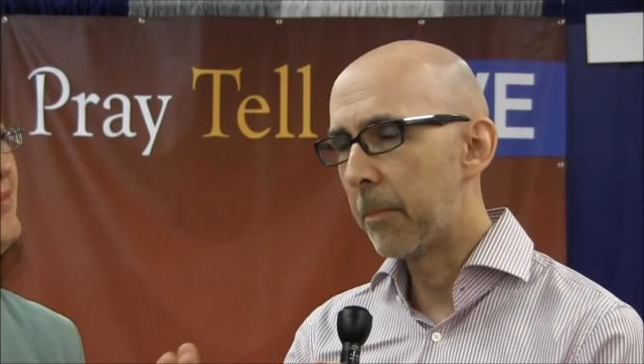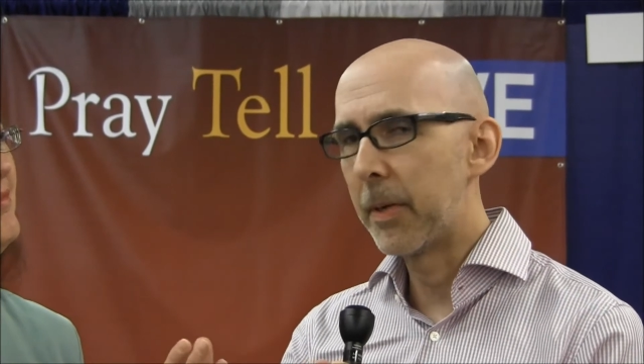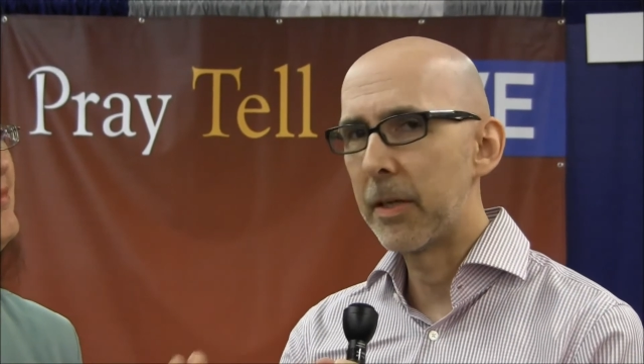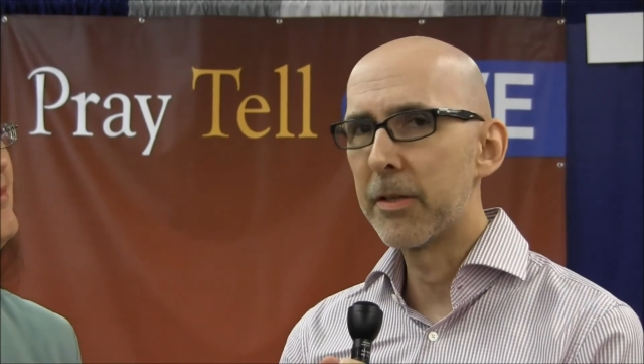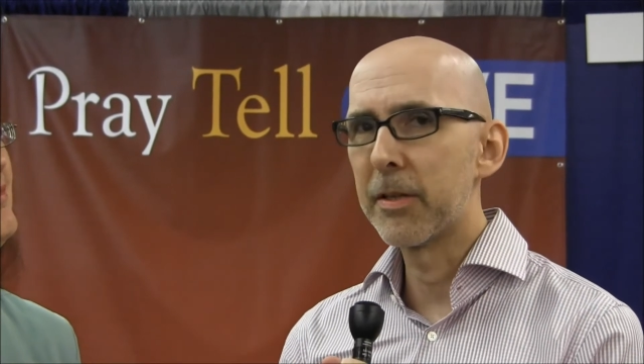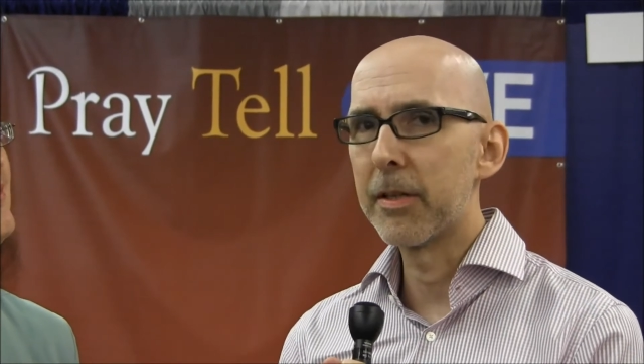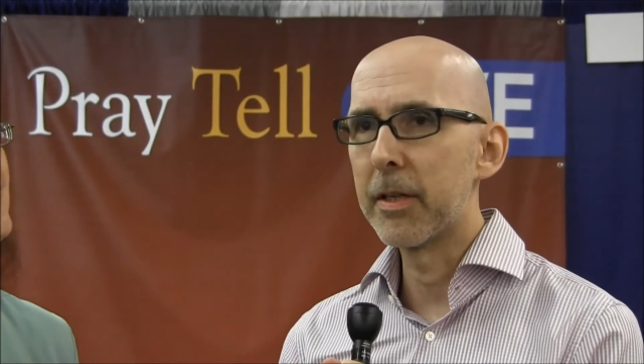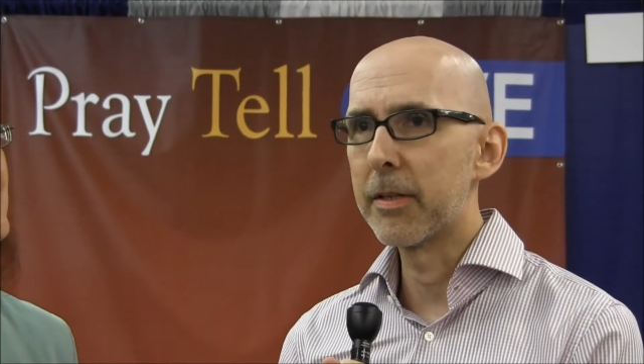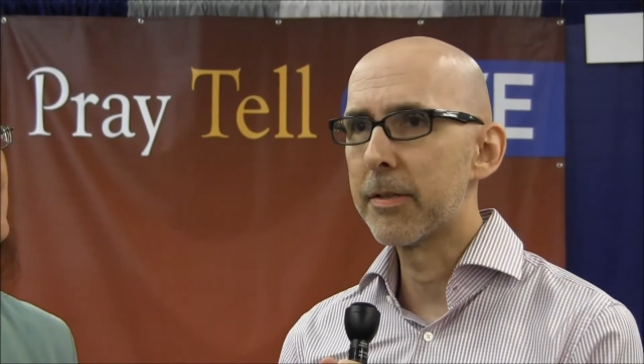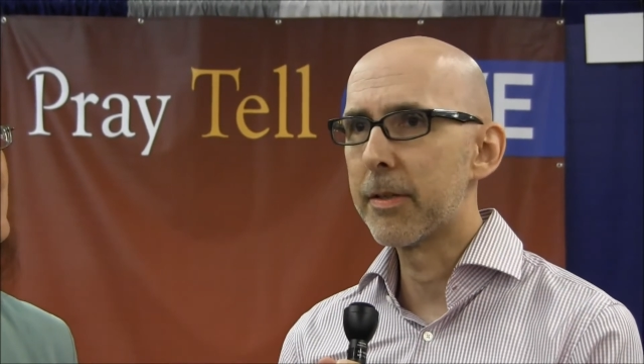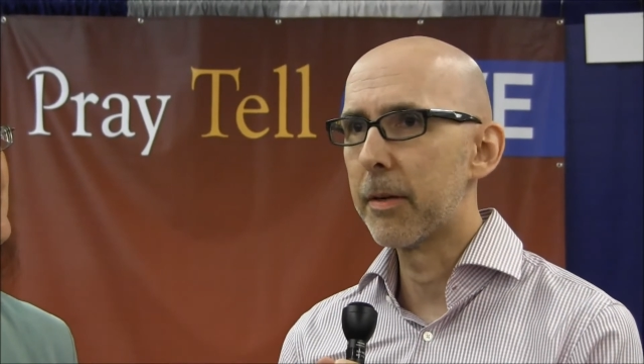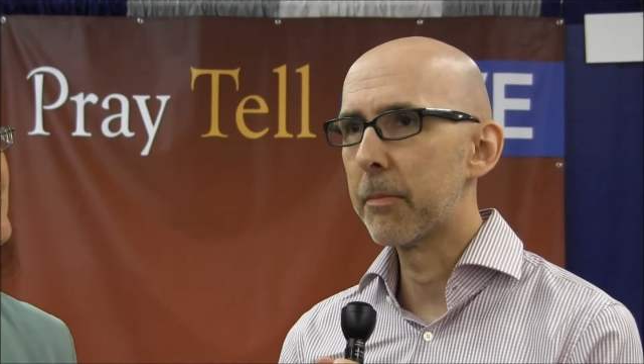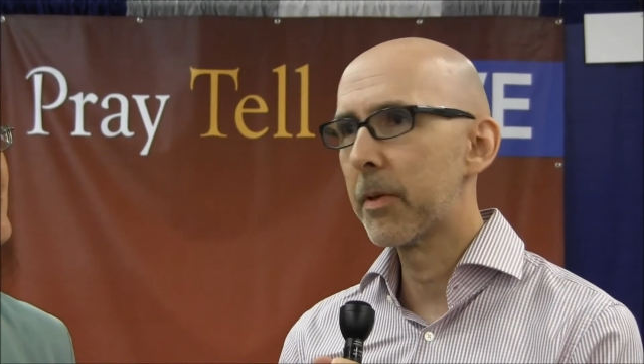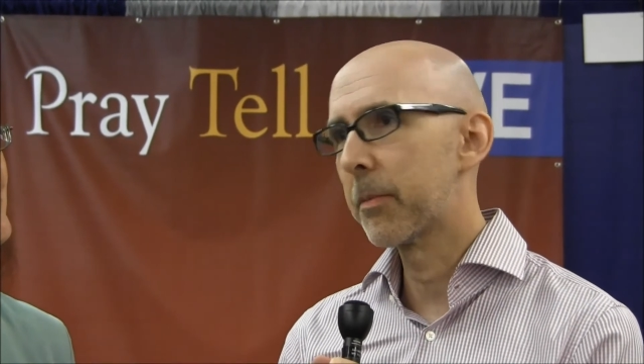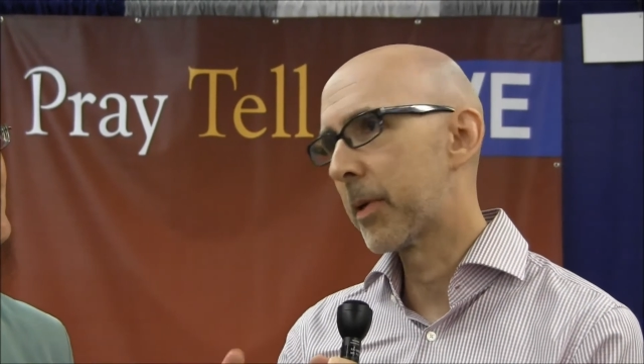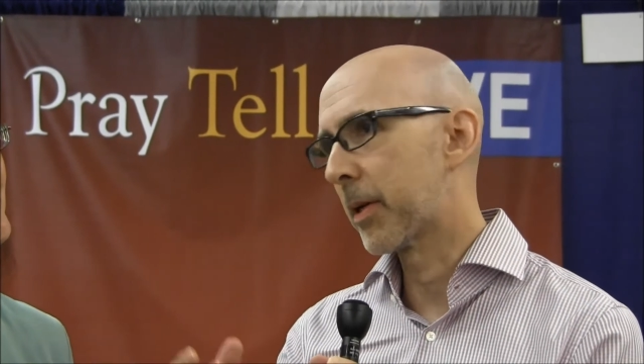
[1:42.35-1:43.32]
mean to the
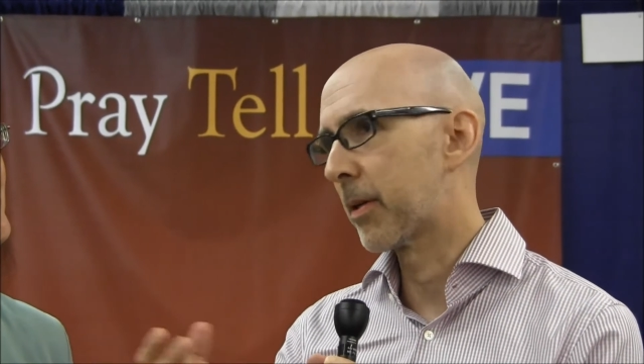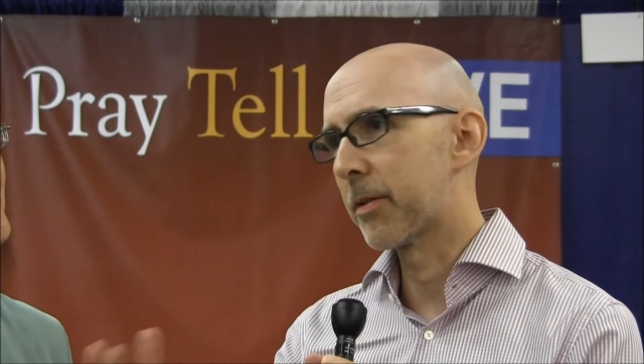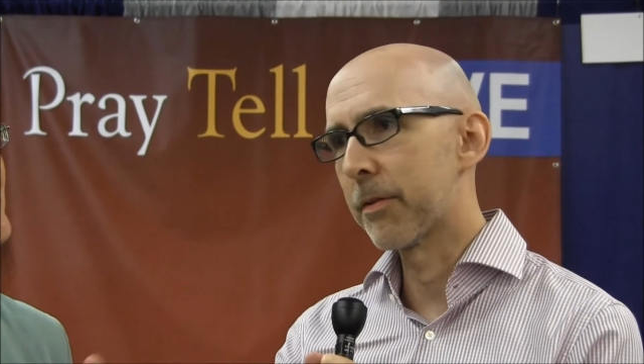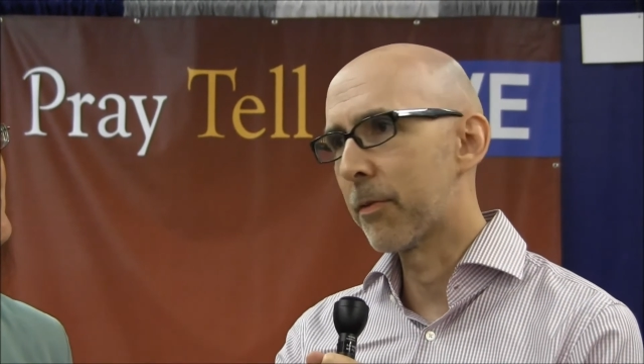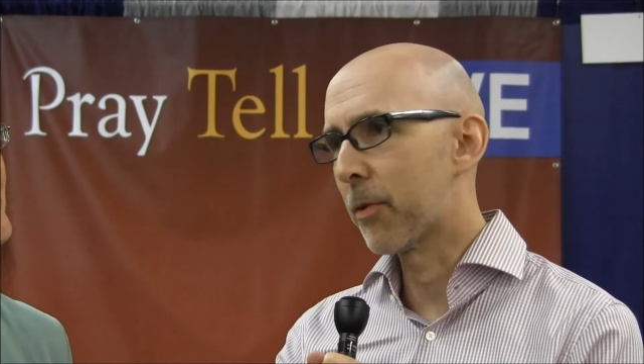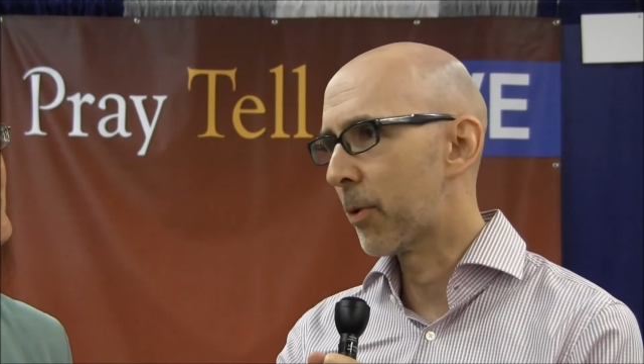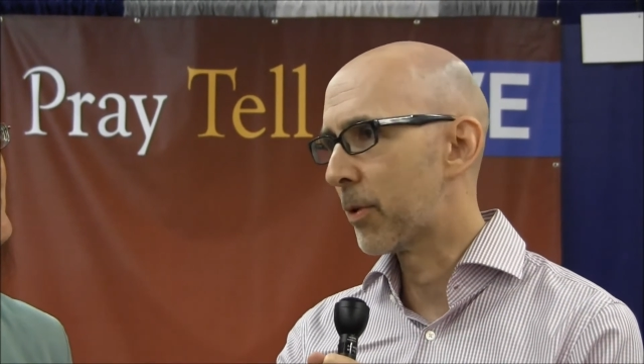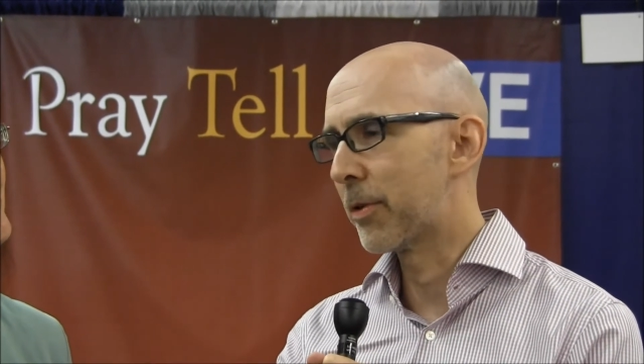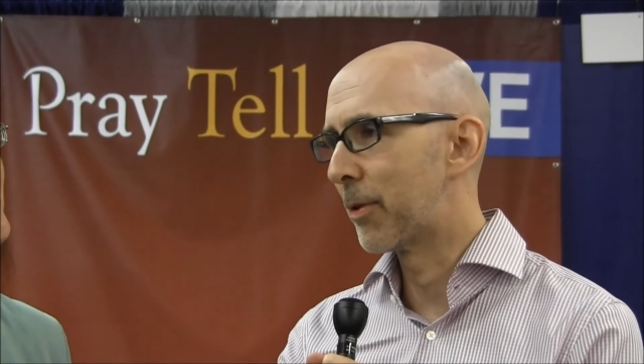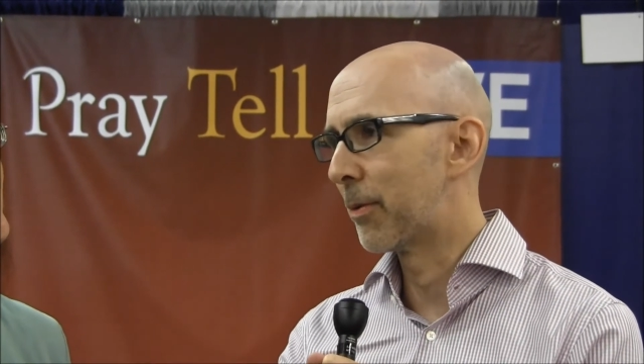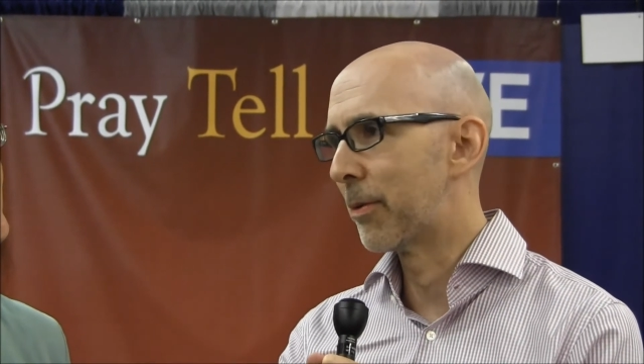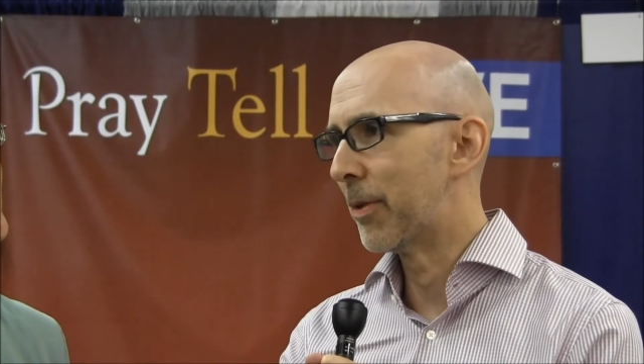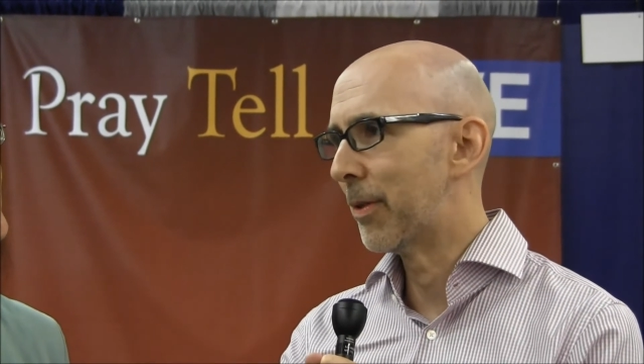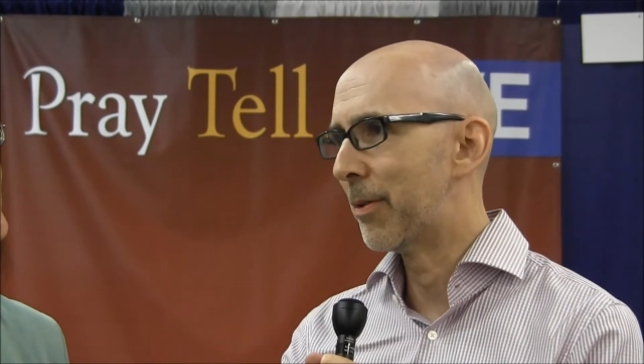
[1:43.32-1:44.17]
assembly because of course you,